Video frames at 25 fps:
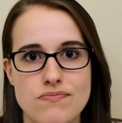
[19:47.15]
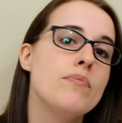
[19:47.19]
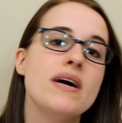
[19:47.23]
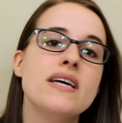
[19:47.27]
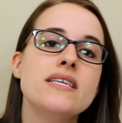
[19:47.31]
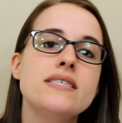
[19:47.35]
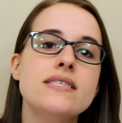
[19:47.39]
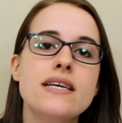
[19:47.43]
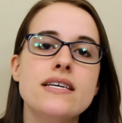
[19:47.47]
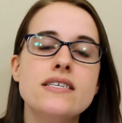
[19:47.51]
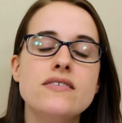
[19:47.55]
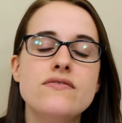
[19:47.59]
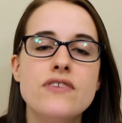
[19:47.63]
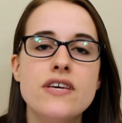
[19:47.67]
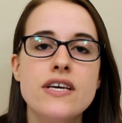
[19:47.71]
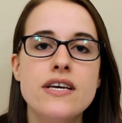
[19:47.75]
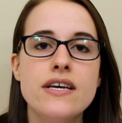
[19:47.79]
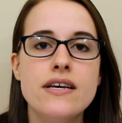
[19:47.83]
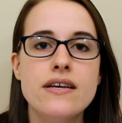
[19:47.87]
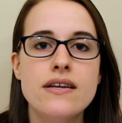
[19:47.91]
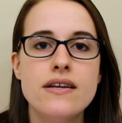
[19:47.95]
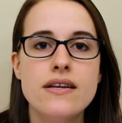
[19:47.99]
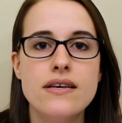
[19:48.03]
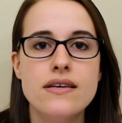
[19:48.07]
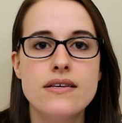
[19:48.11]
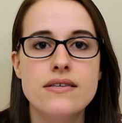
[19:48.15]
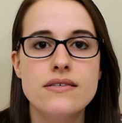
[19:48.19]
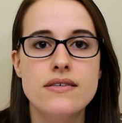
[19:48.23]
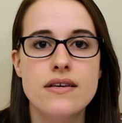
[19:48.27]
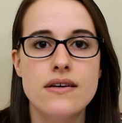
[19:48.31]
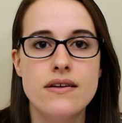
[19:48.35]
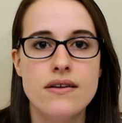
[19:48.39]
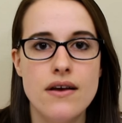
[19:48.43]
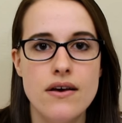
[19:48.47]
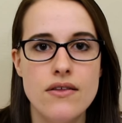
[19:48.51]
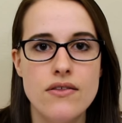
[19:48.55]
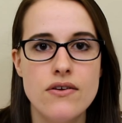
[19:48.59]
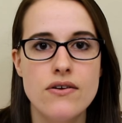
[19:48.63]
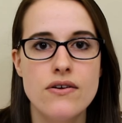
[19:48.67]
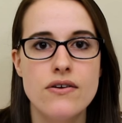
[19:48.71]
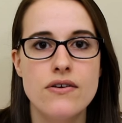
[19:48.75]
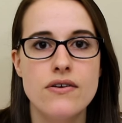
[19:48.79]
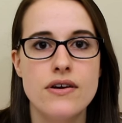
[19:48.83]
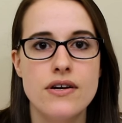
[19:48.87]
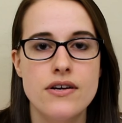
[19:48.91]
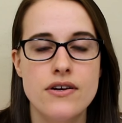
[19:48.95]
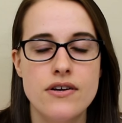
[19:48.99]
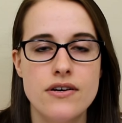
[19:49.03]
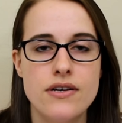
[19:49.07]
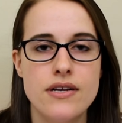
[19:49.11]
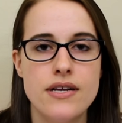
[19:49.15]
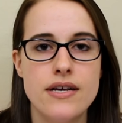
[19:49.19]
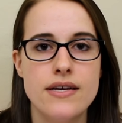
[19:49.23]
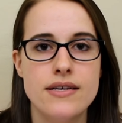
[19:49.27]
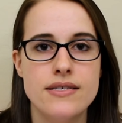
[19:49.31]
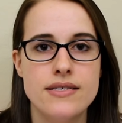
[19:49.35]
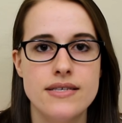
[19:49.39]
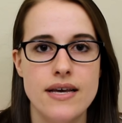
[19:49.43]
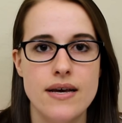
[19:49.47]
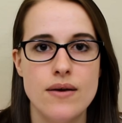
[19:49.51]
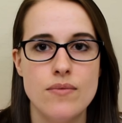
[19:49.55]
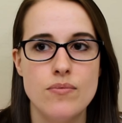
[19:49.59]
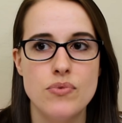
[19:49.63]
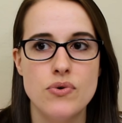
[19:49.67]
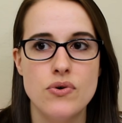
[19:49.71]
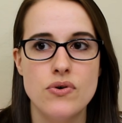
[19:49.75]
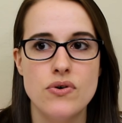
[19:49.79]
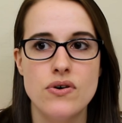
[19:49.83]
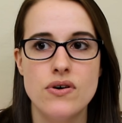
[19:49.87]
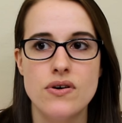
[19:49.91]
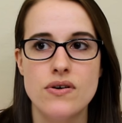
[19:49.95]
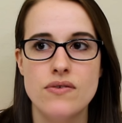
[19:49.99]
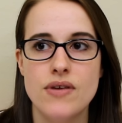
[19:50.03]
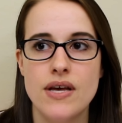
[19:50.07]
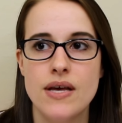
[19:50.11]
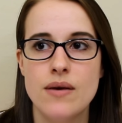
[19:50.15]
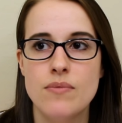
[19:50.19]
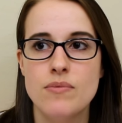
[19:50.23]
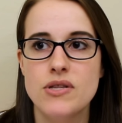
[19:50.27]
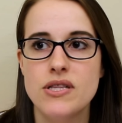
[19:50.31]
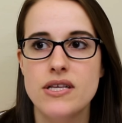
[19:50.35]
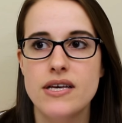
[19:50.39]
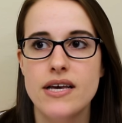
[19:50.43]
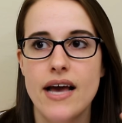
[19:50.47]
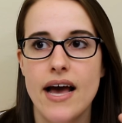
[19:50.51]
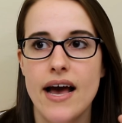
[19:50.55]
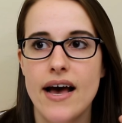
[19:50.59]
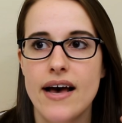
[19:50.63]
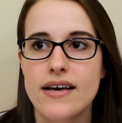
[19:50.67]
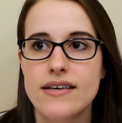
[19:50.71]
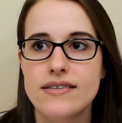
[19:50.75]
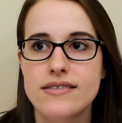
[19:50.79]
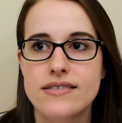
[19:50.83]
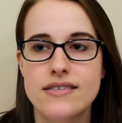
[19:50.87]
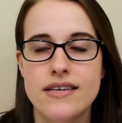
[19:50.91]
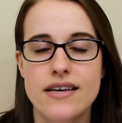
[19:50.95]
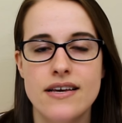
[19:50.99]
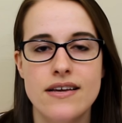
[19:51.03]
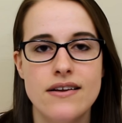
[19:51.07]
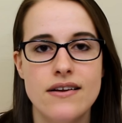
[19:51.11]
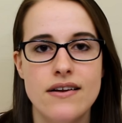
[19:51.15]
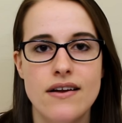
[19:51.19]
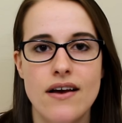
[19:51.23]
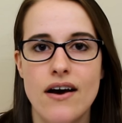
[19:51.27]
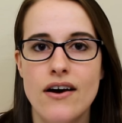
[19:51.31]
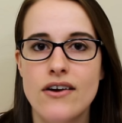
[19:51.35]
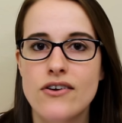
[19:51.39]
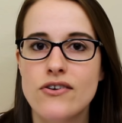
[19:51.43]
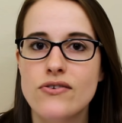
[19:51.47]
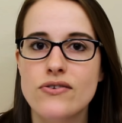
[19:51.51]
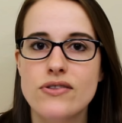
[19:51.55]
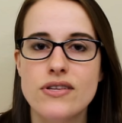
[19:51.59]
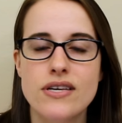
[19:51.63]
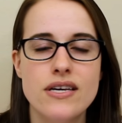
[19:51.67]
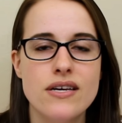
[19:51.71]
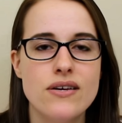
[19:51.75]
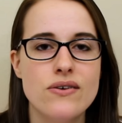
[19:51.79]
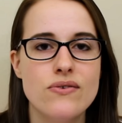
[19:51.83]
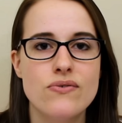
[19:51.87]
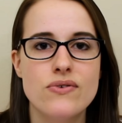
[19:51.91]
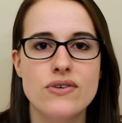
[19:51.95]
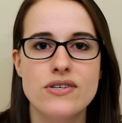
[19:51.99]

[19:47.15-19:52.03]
Bite Size Vegan is another good example. Emily has an utterly